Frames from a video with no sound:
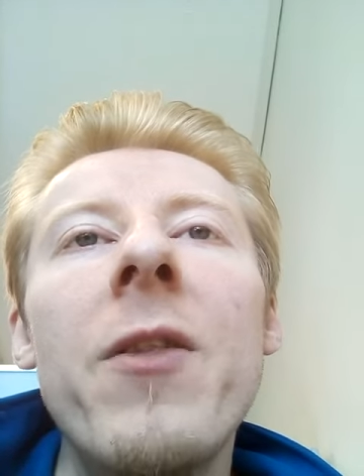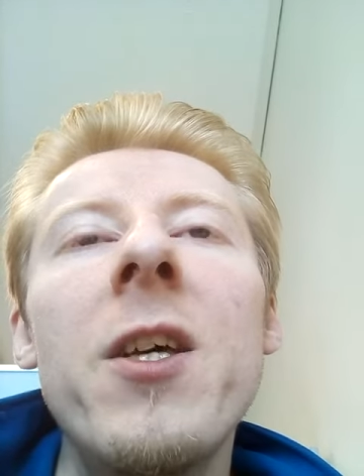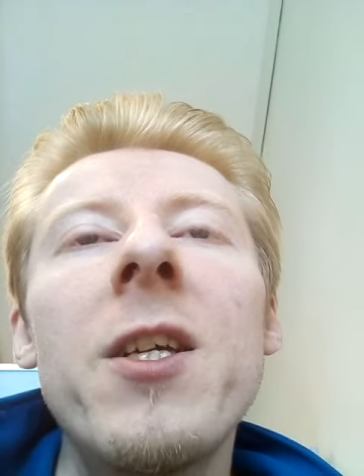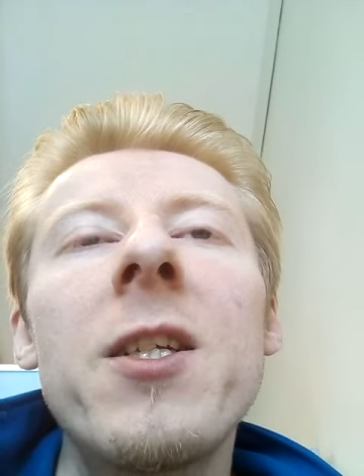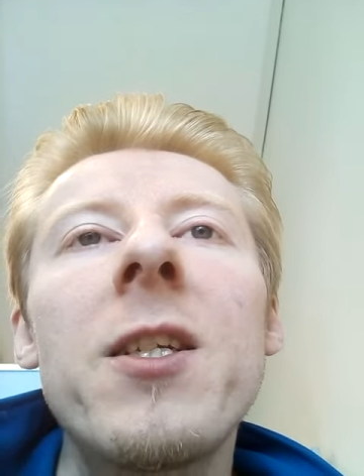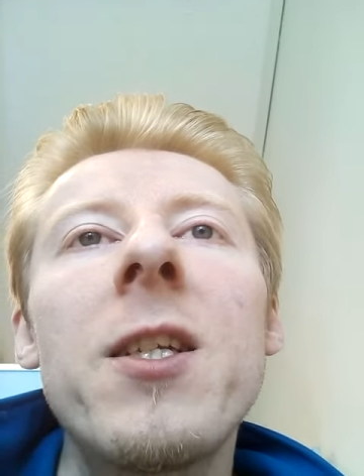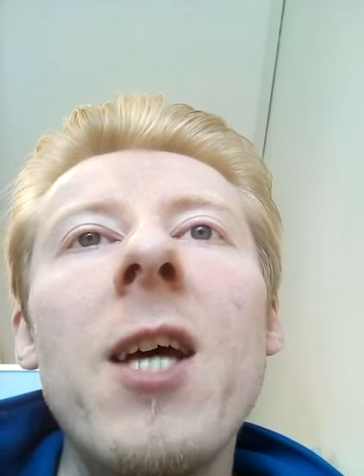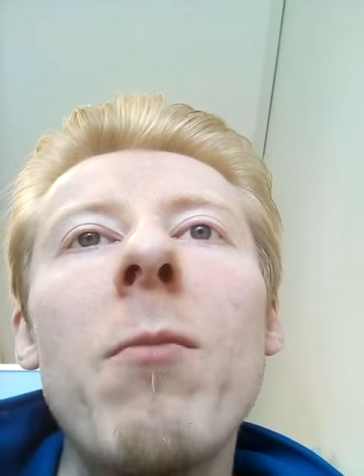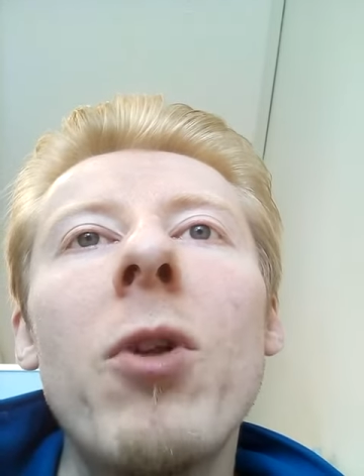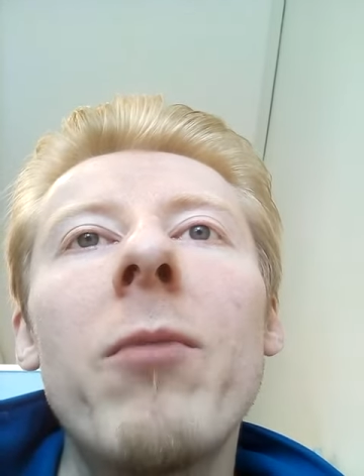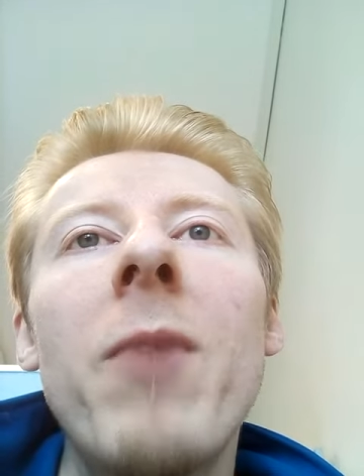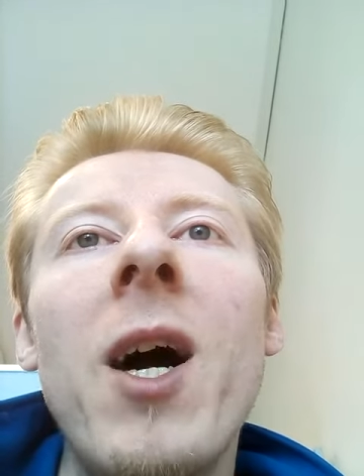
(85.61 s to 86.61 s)
This
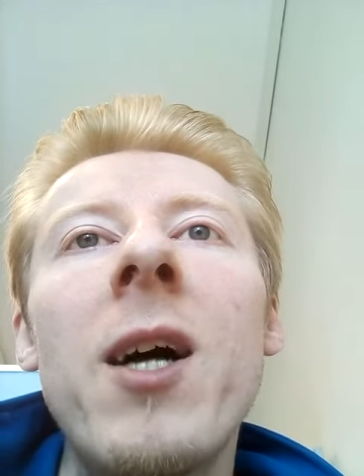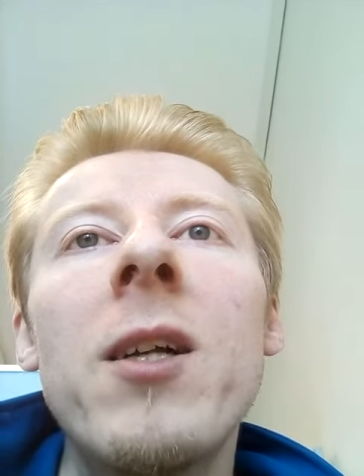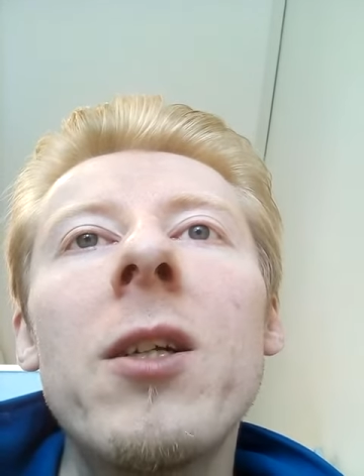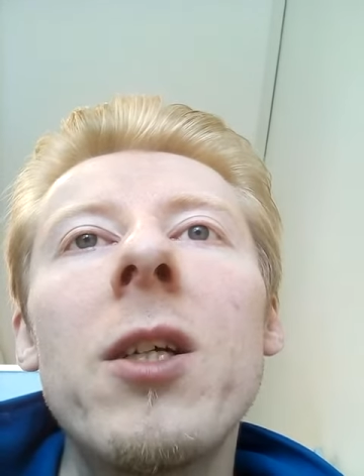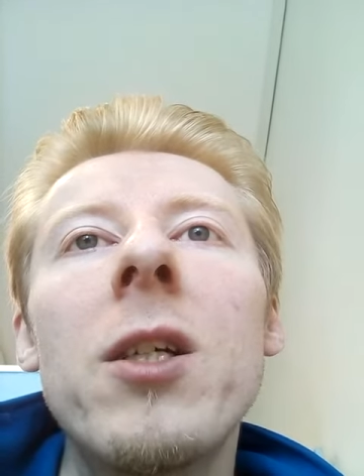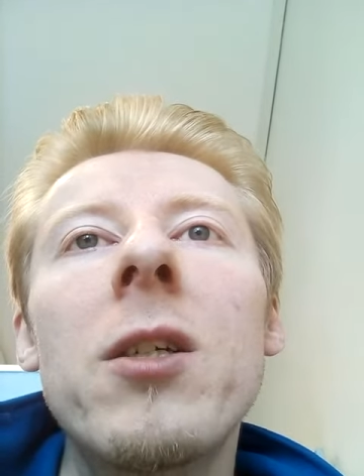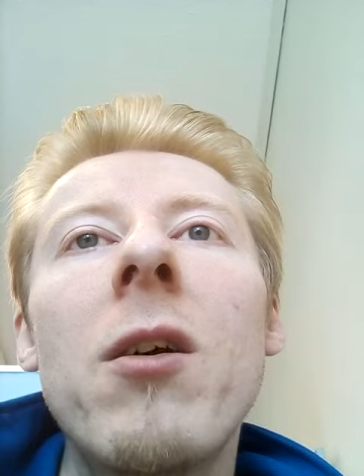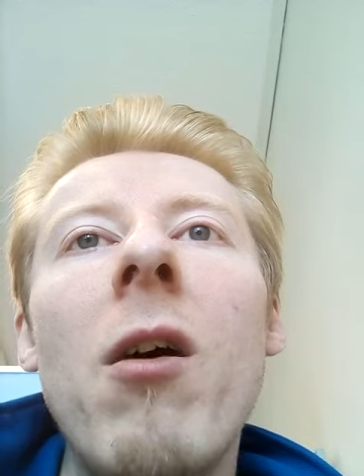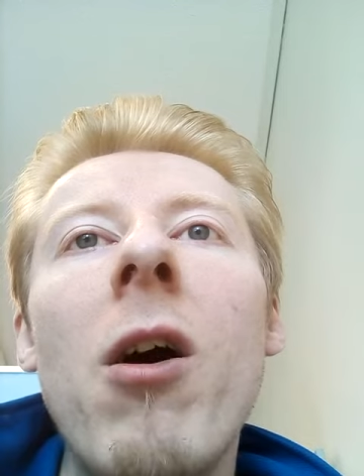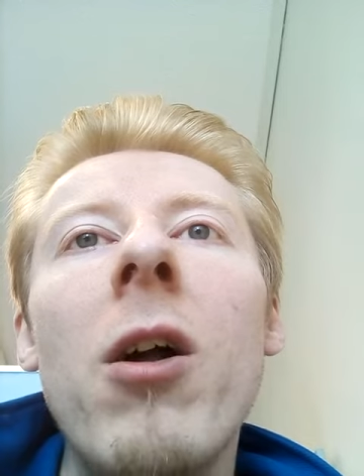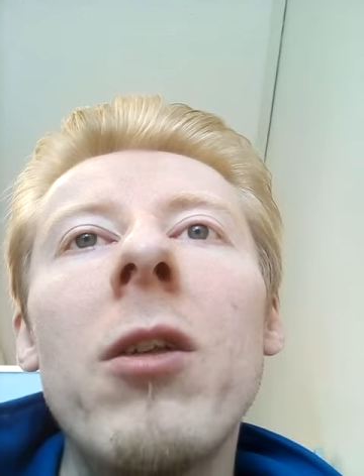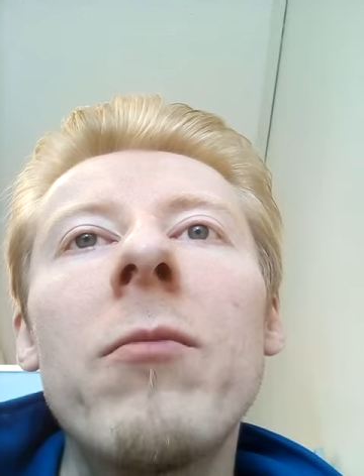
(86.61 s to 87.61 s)
stable mind is
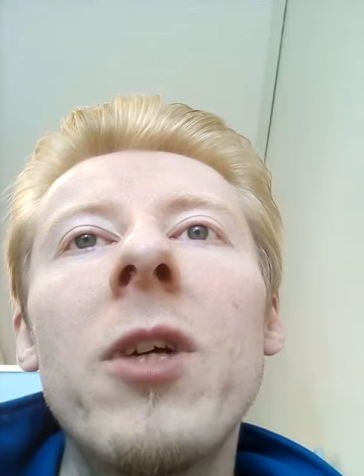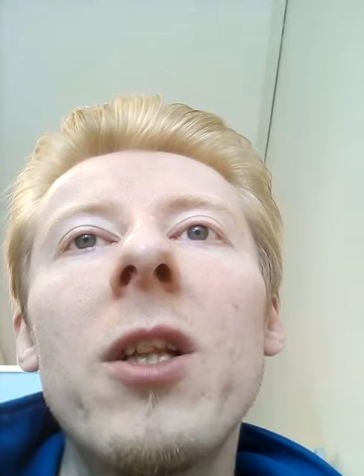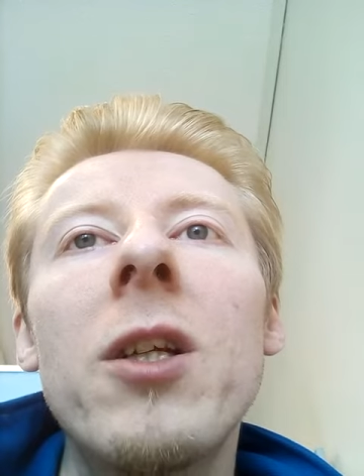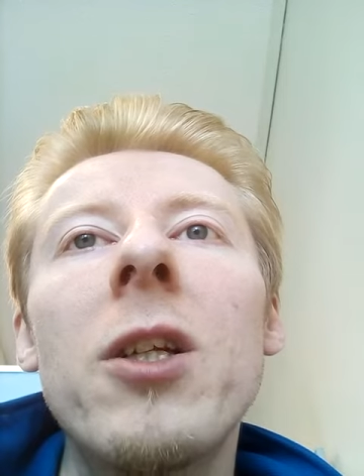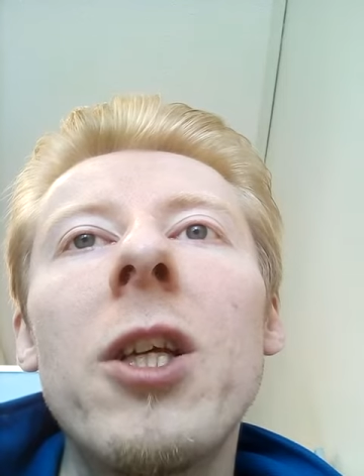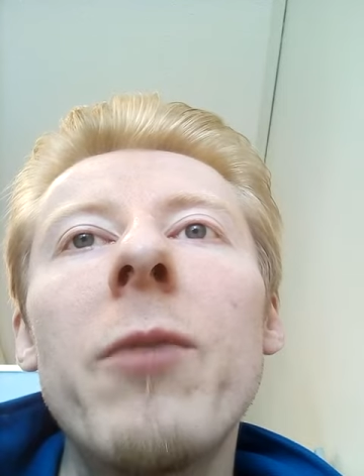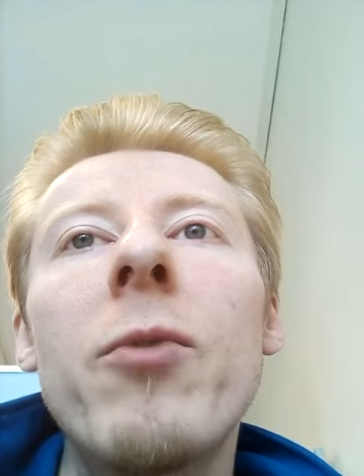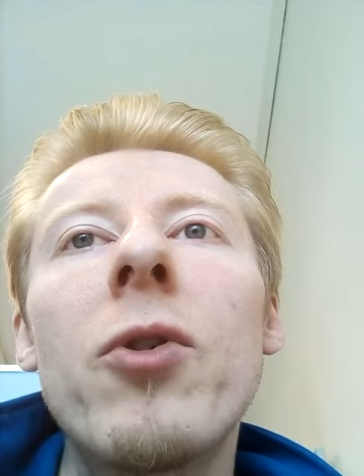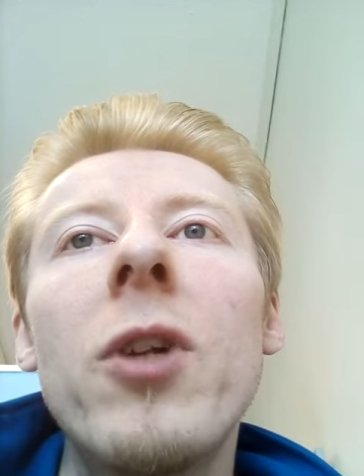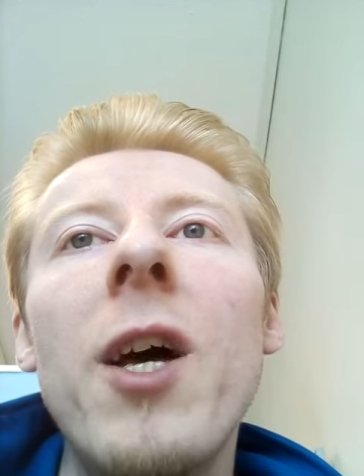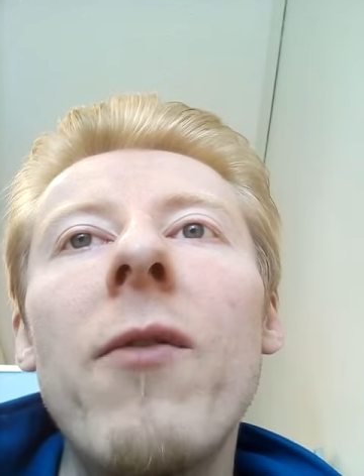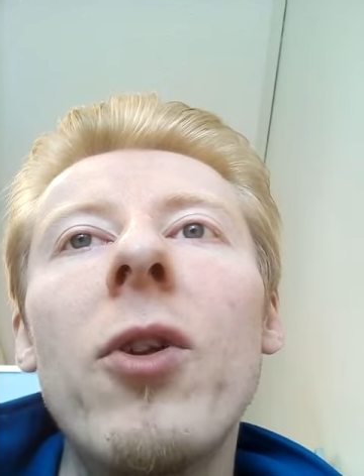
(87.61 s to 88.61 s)
calm in the deeper
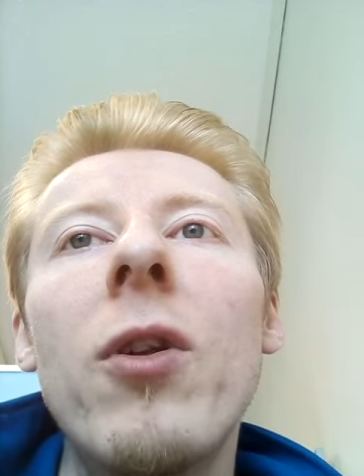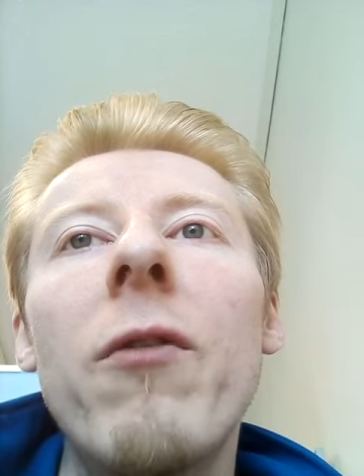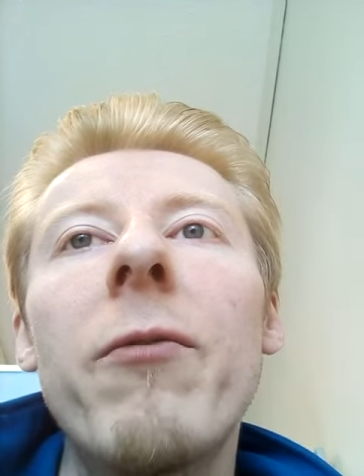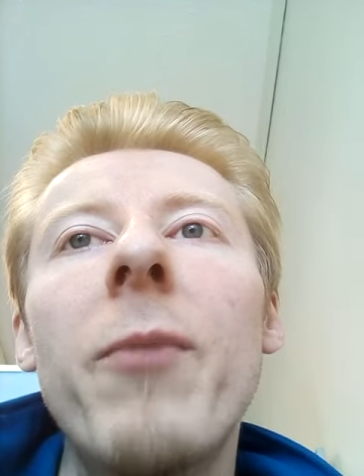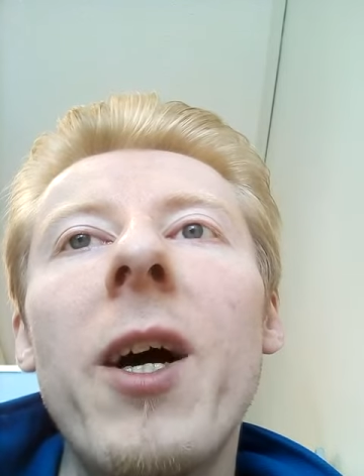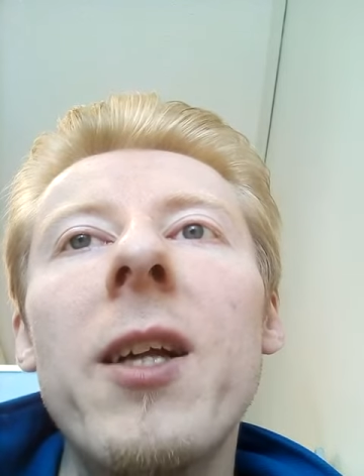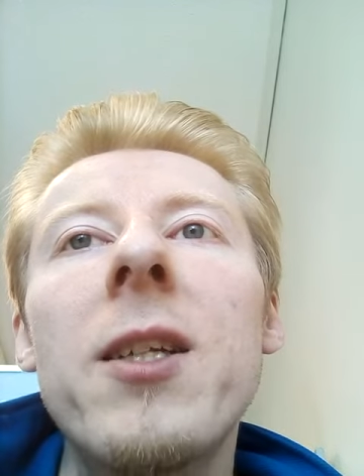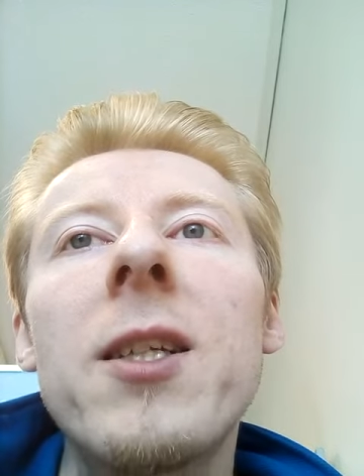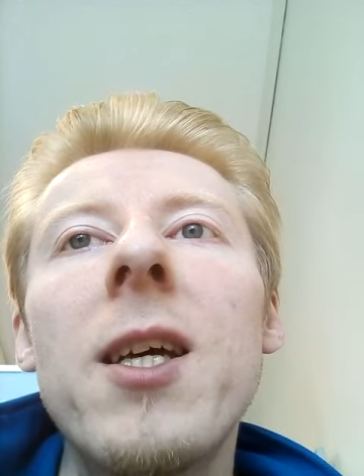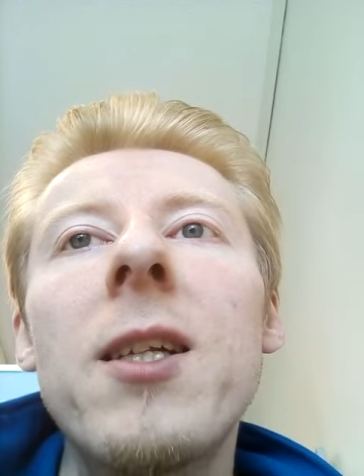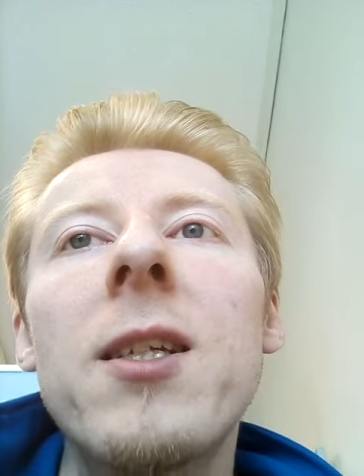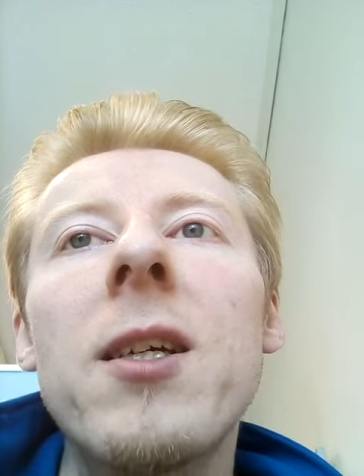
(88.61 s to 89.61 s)
level of
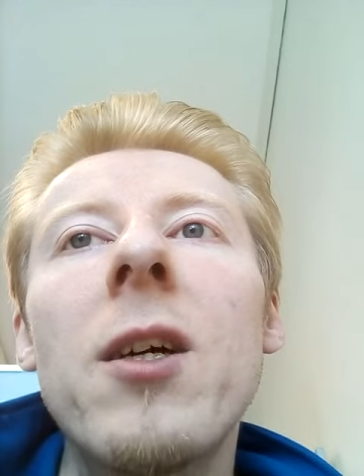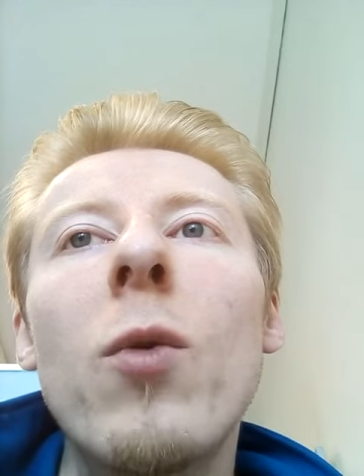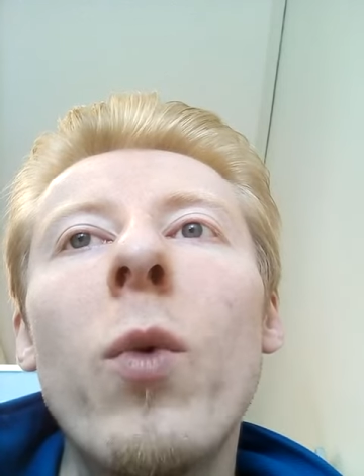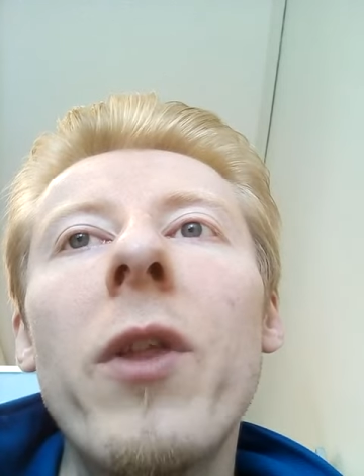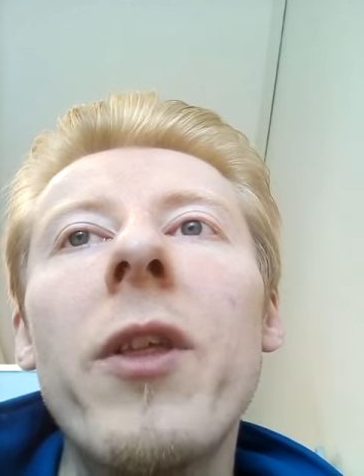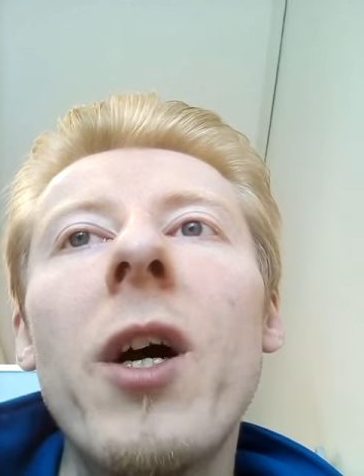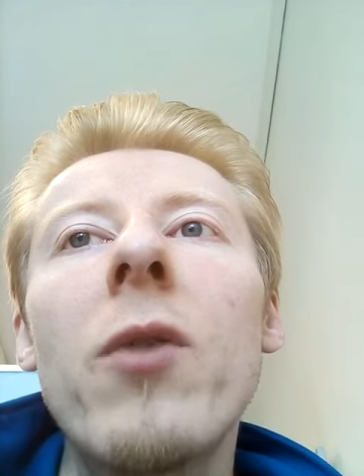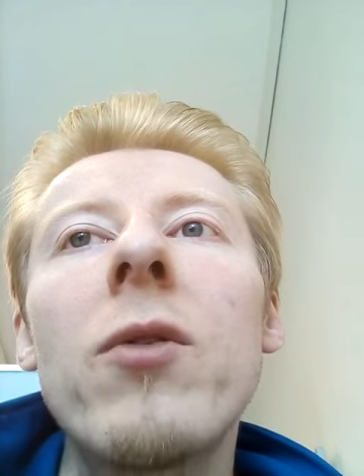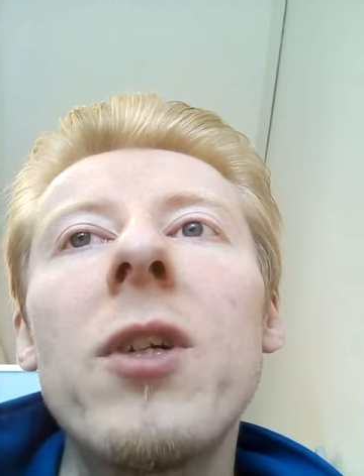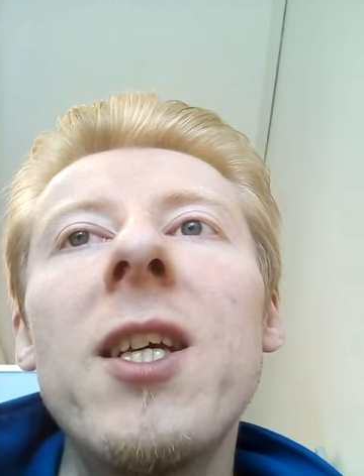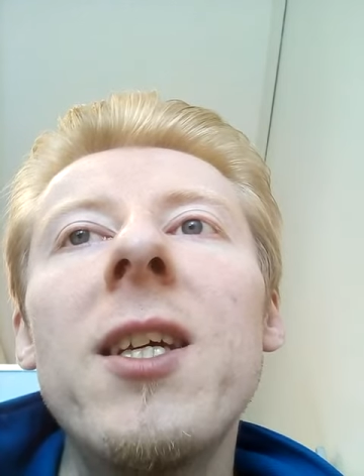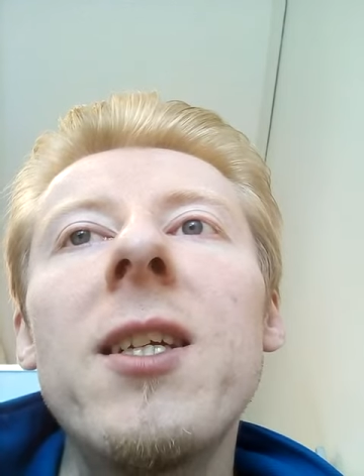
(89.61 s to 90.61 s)
mindset without
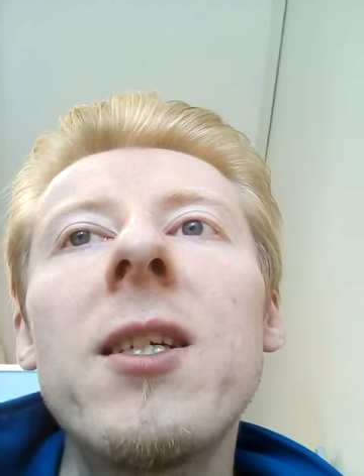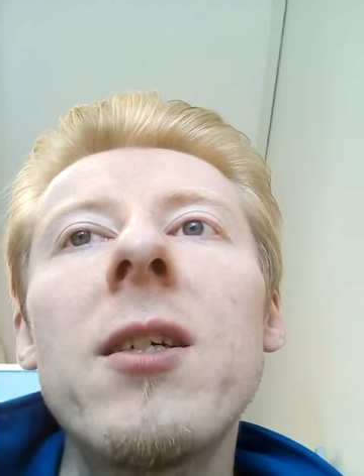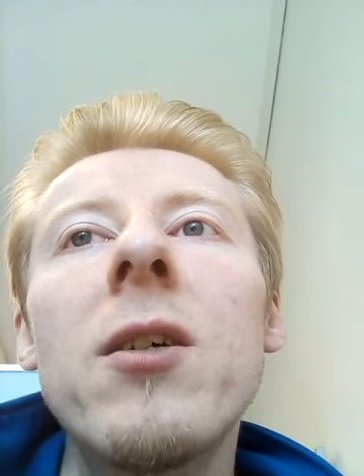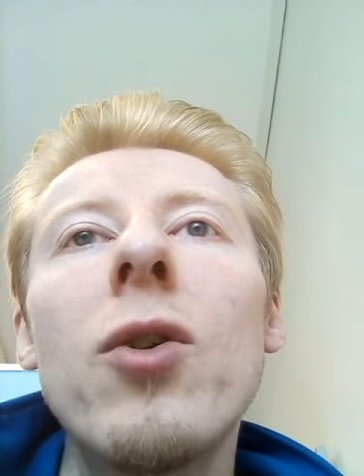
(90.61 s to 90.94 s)
need